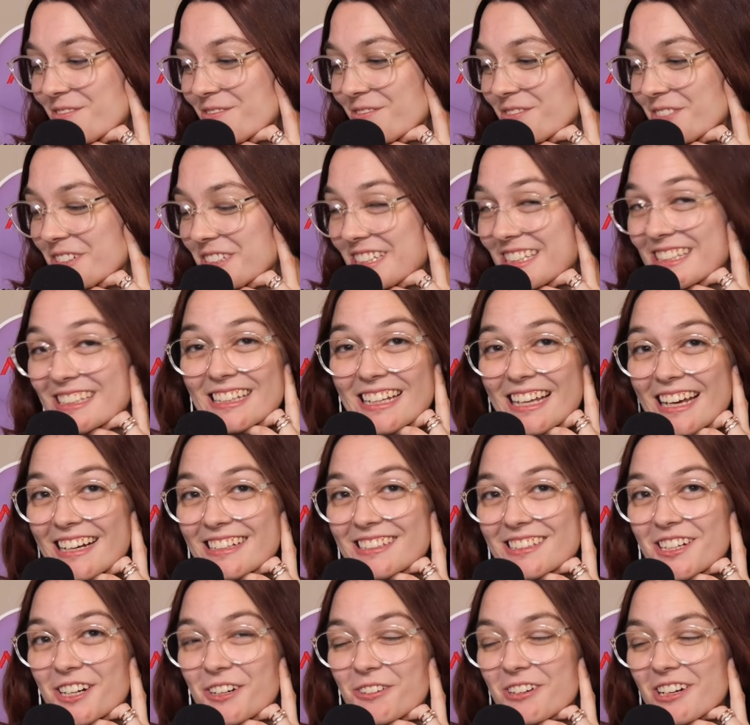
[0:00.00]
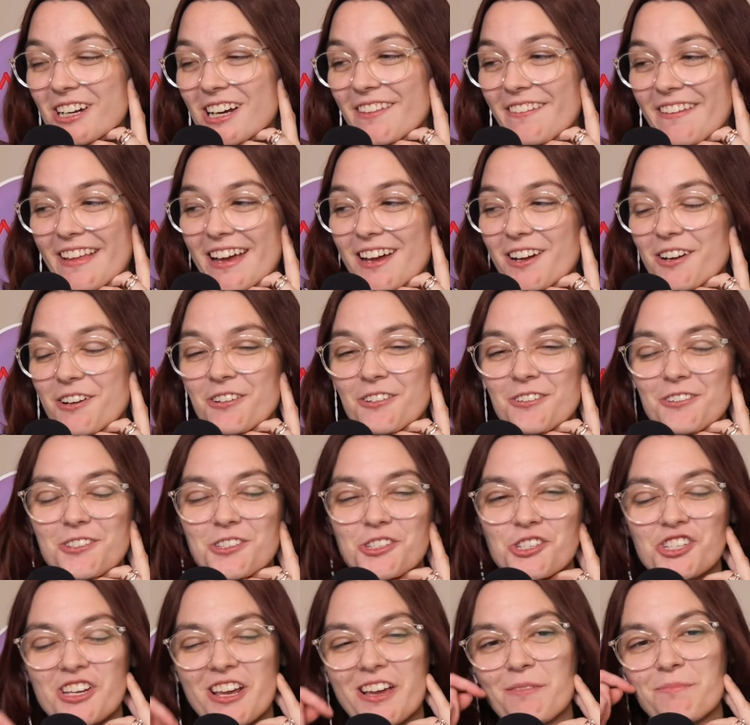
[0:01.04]
really liked going on that
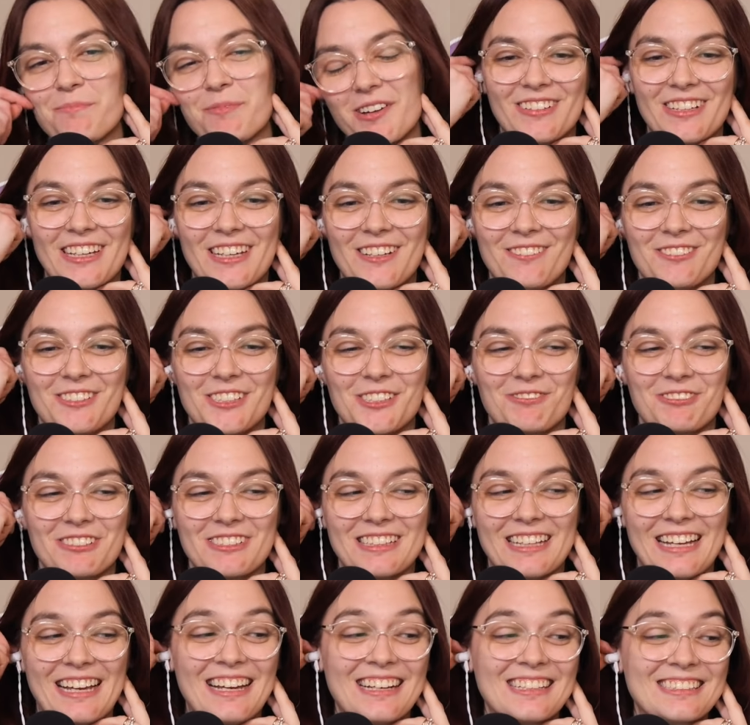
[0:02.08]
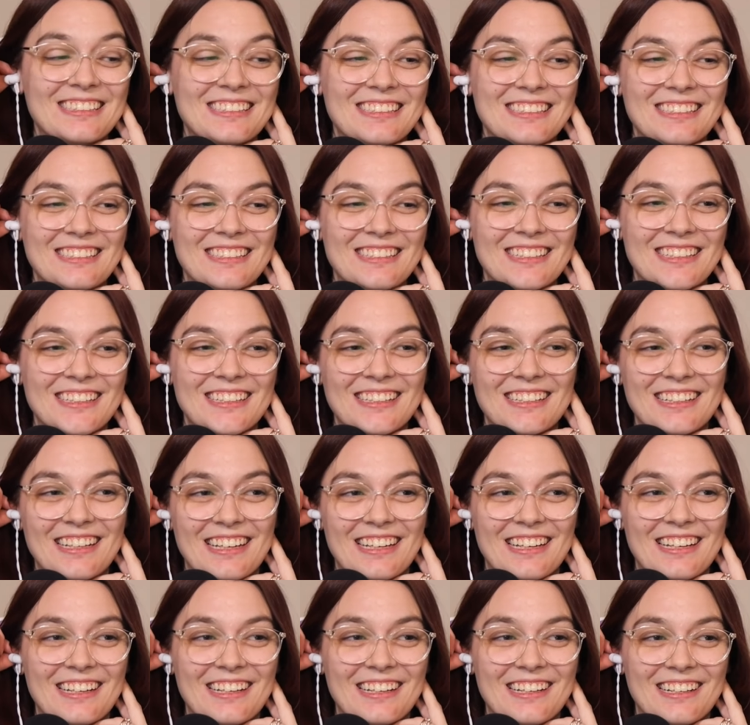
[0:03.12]
cruise ship. It was relaxing,
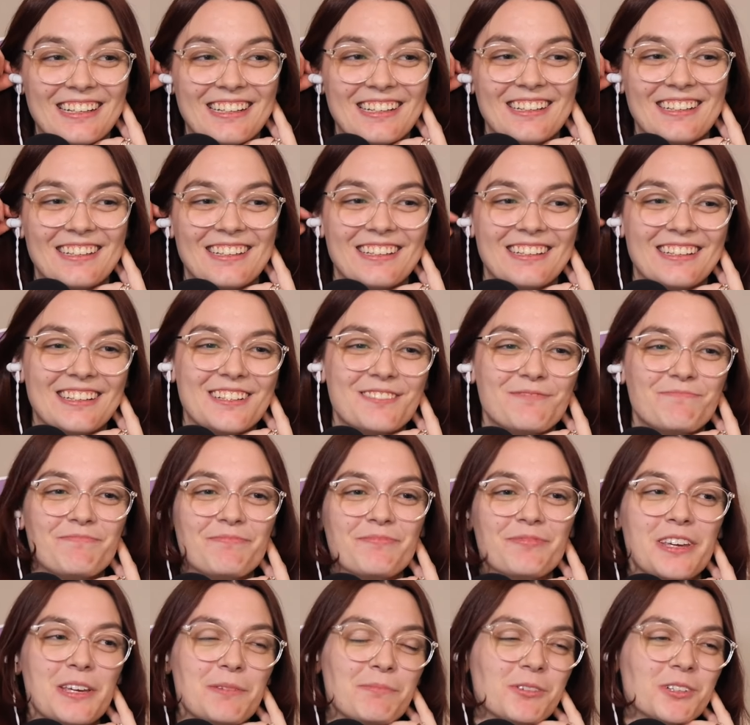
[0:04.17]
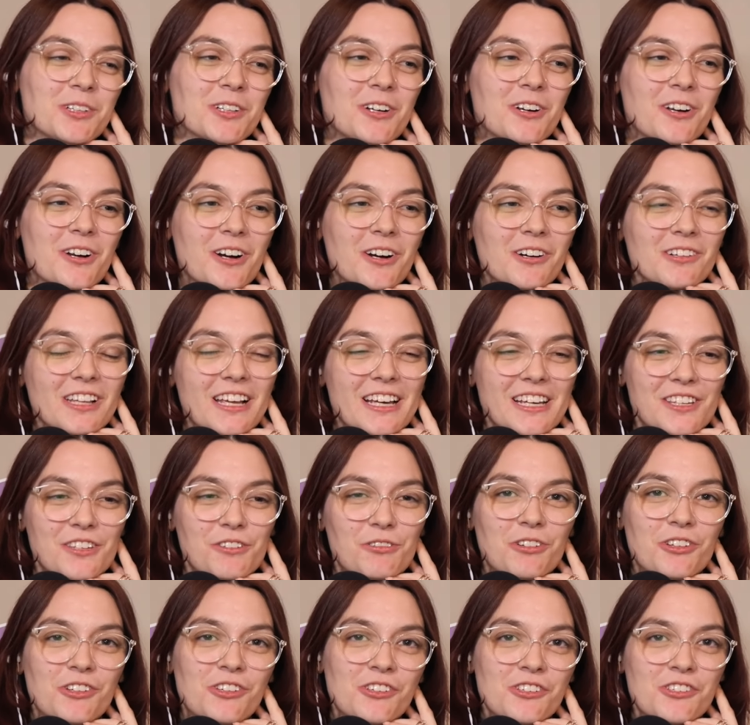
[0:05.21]
and people are all like, you
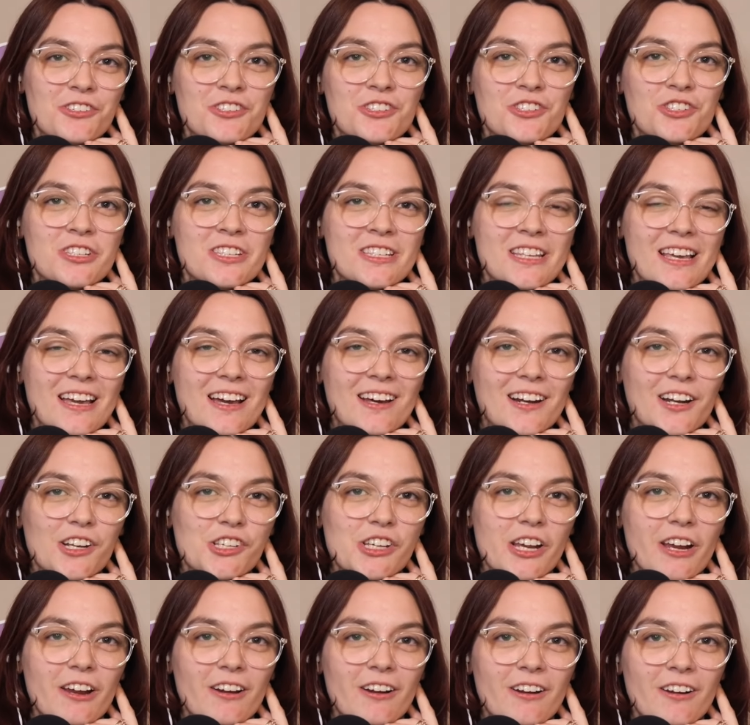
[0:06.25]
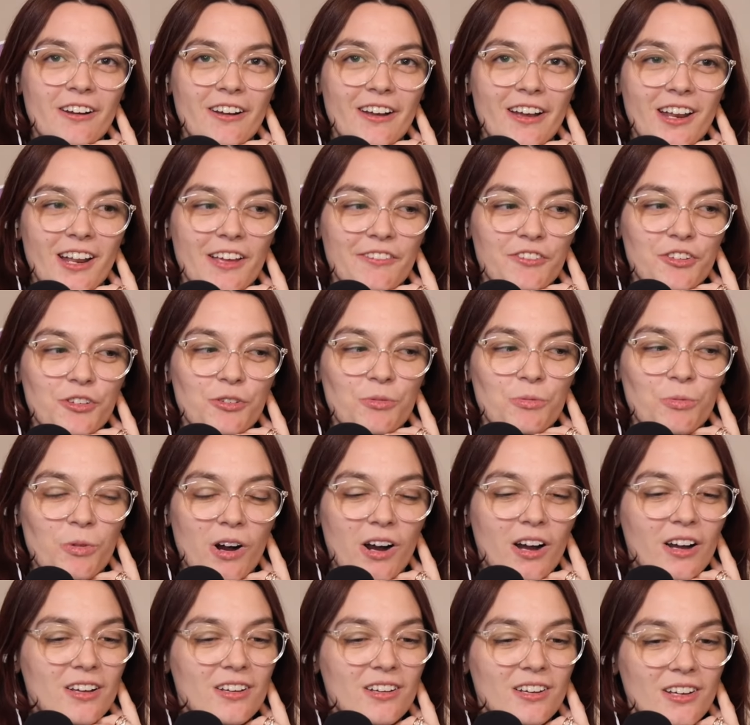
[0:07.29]
could just sit on a chair, and if you
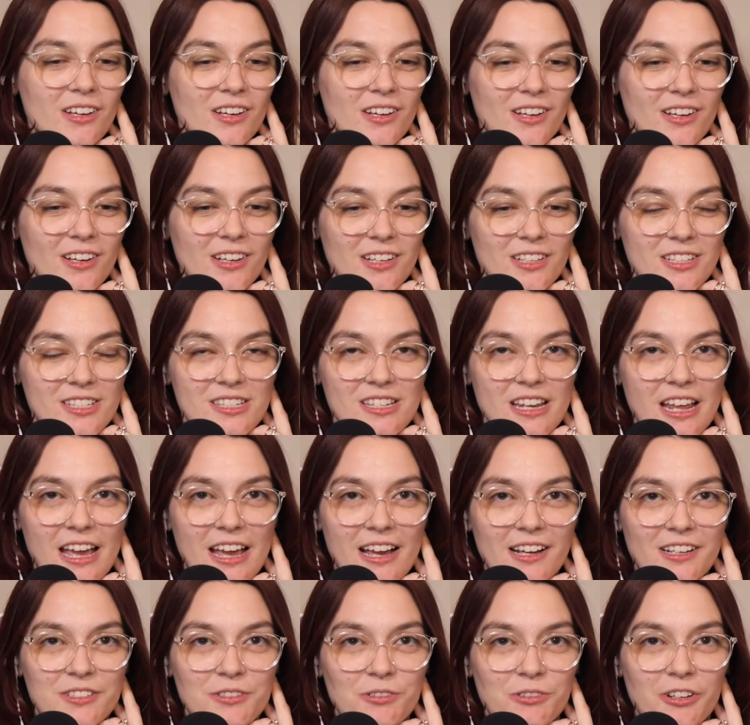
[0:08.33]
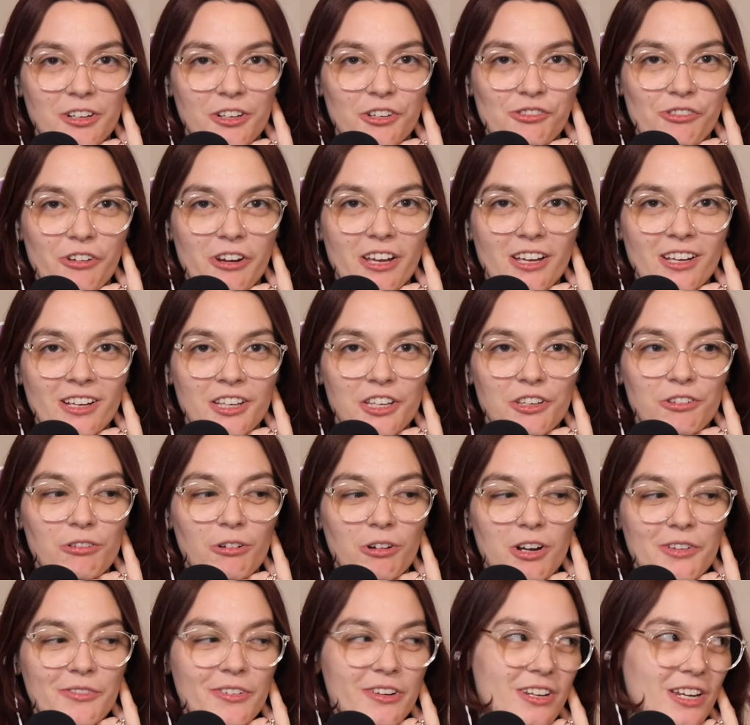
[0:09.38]
want snacks or a drink, you
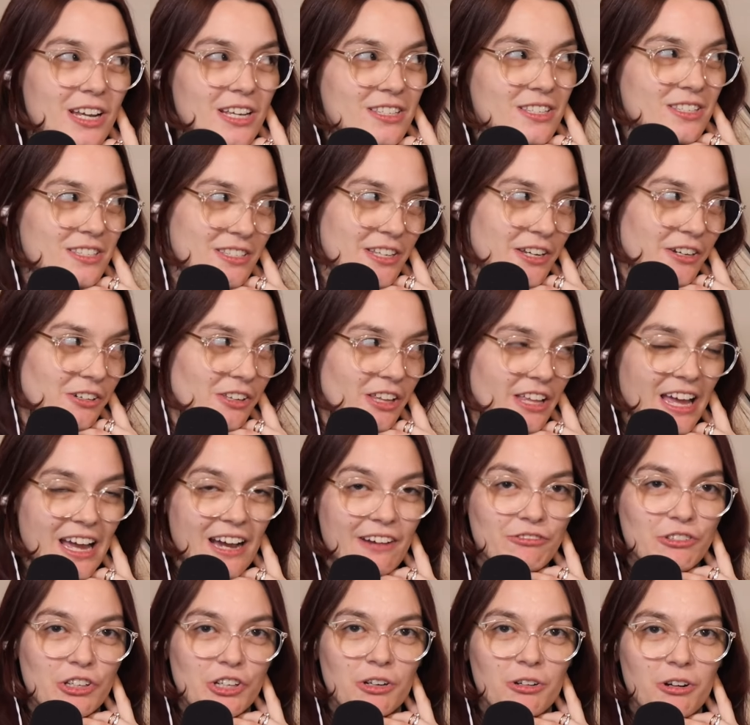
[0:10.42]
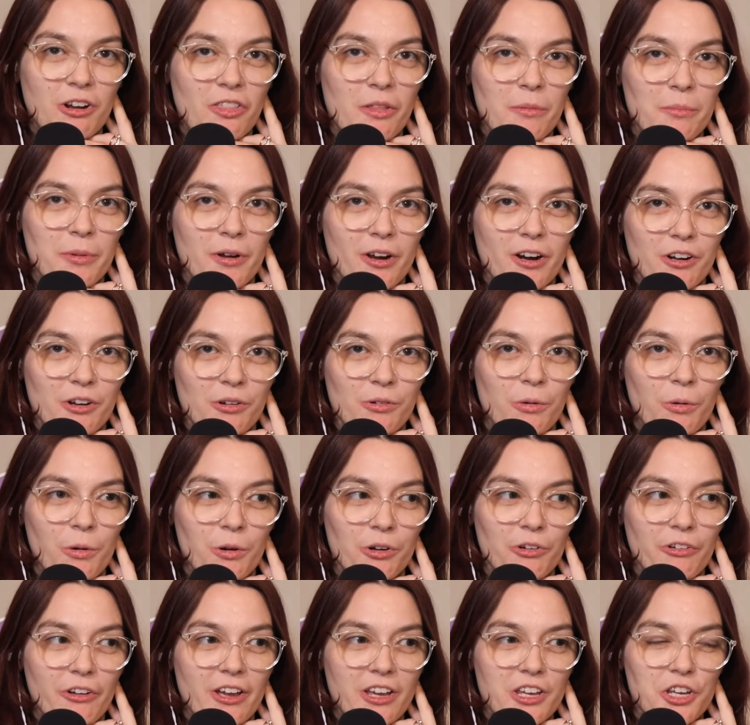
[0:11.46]
don't even necessarily have to go to the bar to
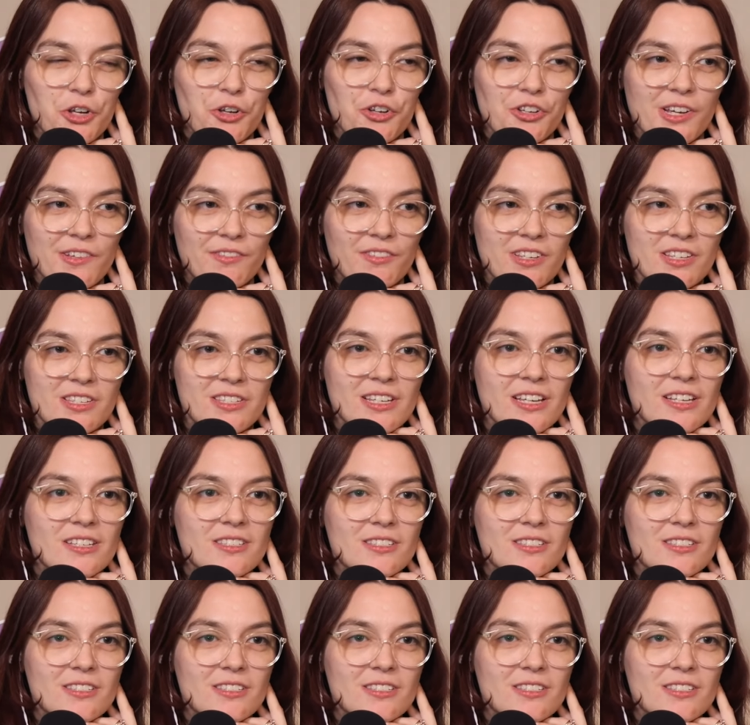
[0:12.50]
order it. You just have to sit